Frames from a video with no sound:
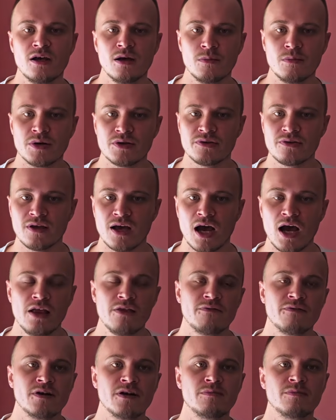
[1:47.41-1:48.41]
but I'd
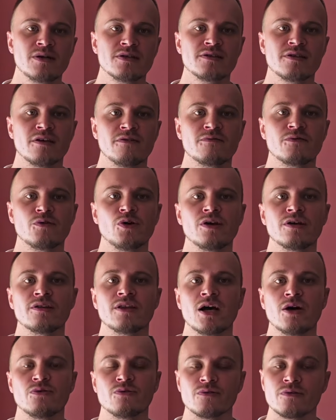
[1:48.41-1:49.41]
find myself going
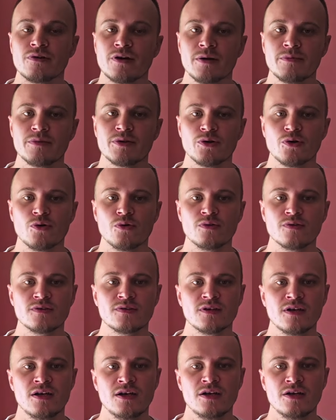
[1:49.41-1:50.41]
down rabbit
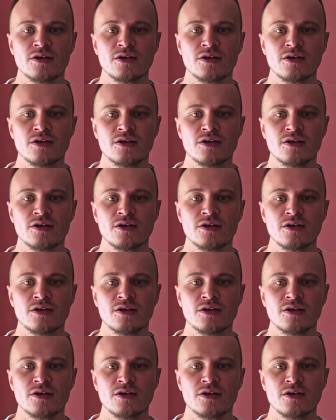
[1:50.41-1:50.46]
holes